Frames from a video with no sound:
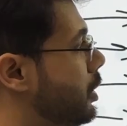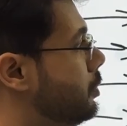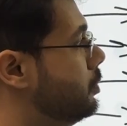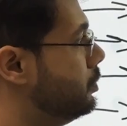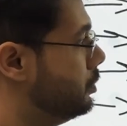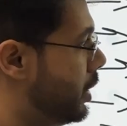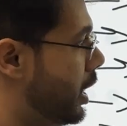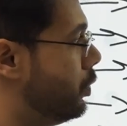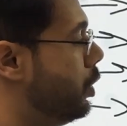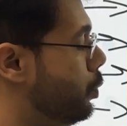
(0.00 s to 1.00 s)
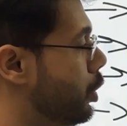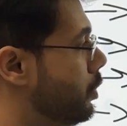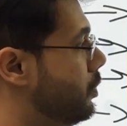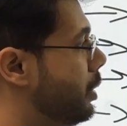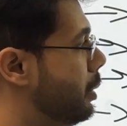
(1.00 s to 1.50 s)
were at one point
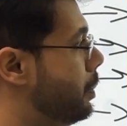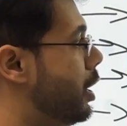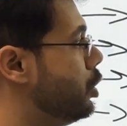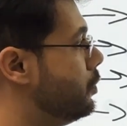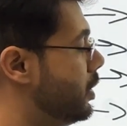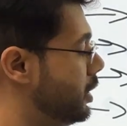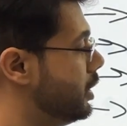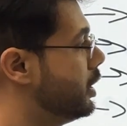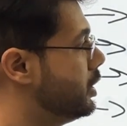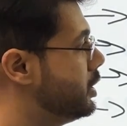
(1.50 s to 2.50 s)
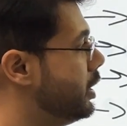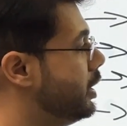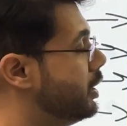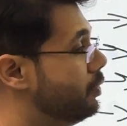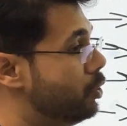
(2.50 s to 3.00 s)
of time a part of another
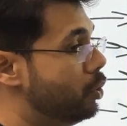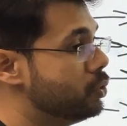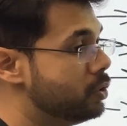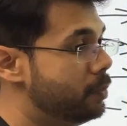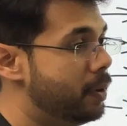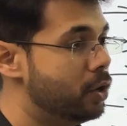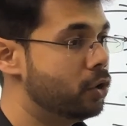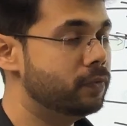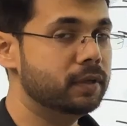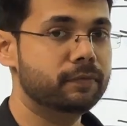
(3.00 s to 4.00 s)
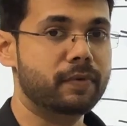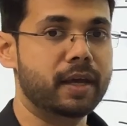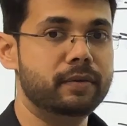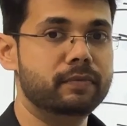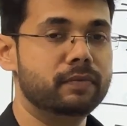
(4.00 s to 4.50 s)
country. They were also a part of the
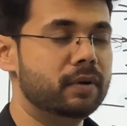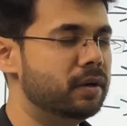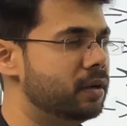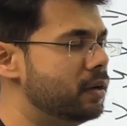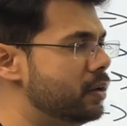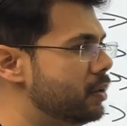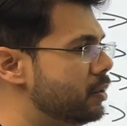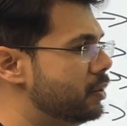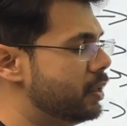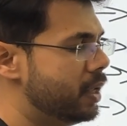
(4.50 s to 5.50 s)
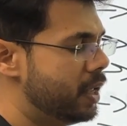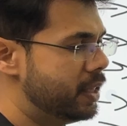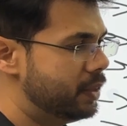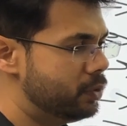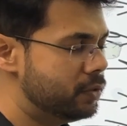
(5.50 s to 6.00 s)
five.
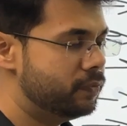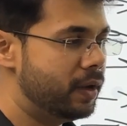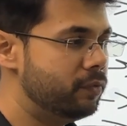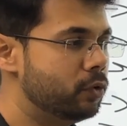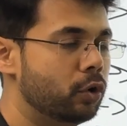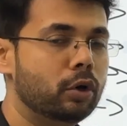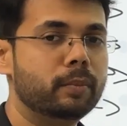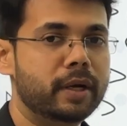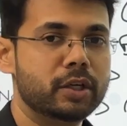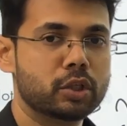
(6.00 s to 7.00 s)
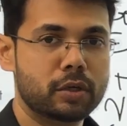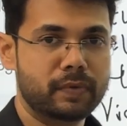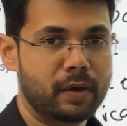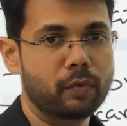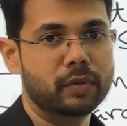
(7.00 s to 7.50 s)
There was a five conglomeration of
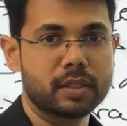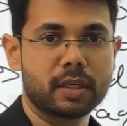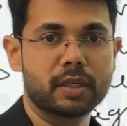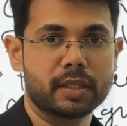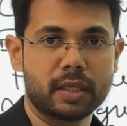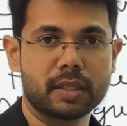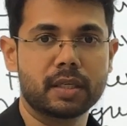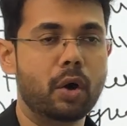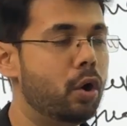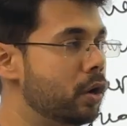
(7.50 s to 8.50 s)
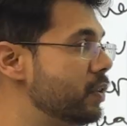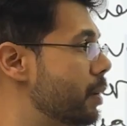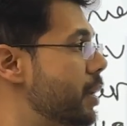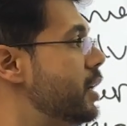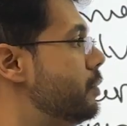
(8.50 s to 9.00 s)
5 of these countries. Now all of
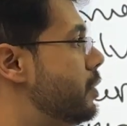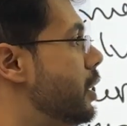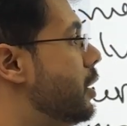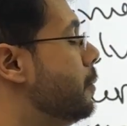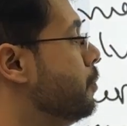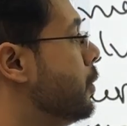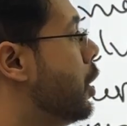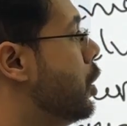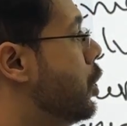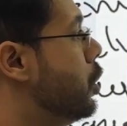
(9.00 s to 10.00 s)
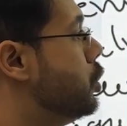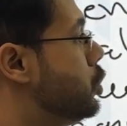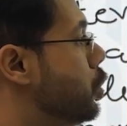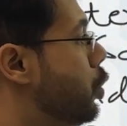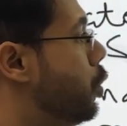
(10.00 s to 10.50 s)
them are different.
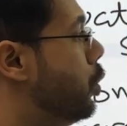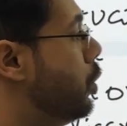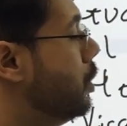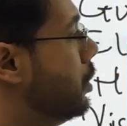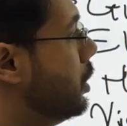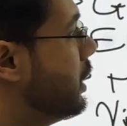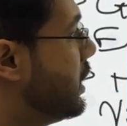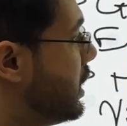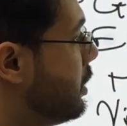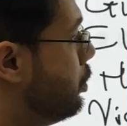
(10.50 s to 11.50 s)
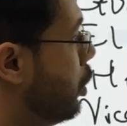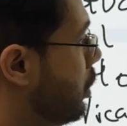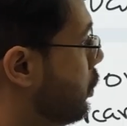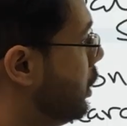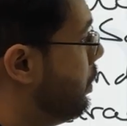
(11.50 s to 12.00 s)
So this is
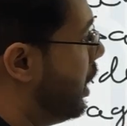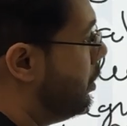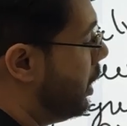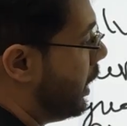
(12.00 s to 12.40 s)
important for the Panama